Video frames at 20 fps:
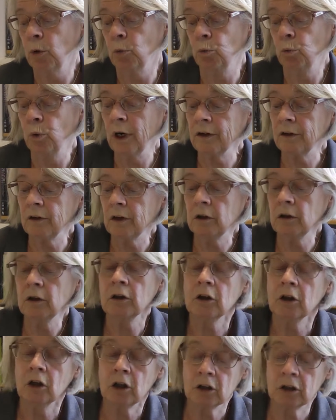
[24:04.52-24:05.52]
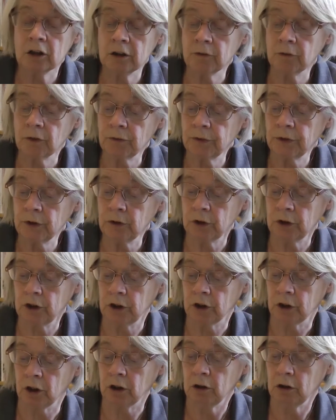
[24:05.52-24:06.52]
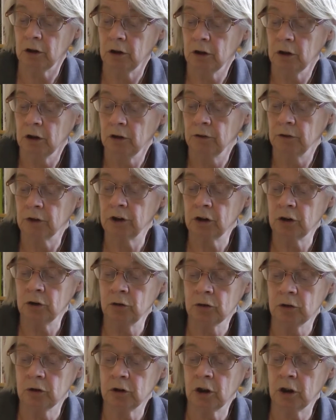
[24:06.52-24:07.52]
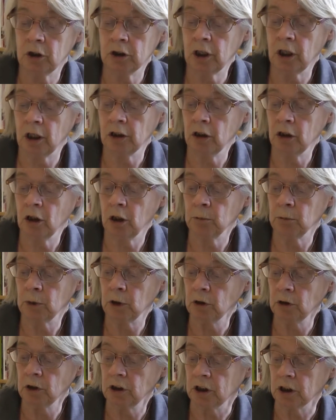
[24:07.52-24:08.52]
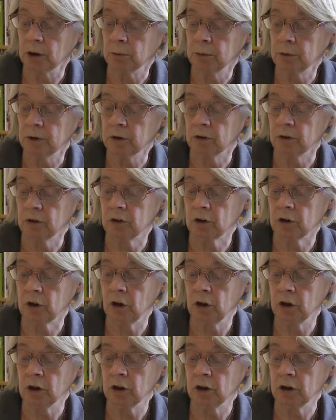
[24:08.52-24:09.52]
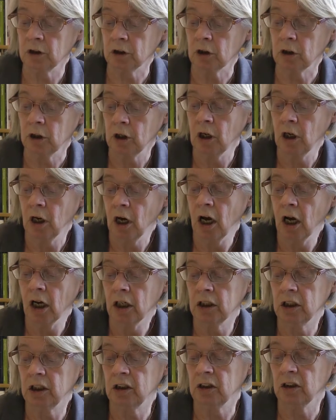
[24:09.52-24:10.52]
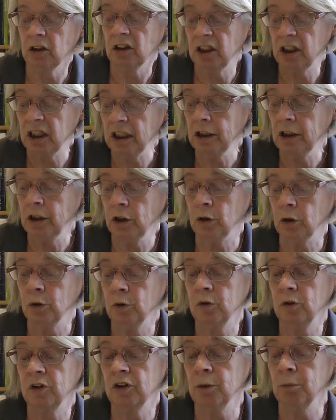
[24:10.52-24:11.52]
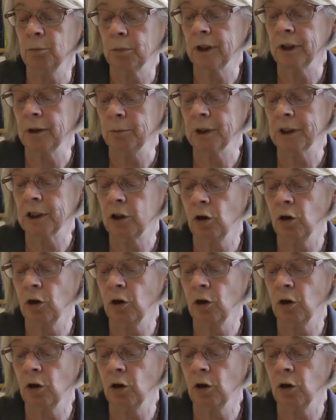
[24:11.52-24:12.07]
But whether in the future the turn down in home ownership is going to continue simply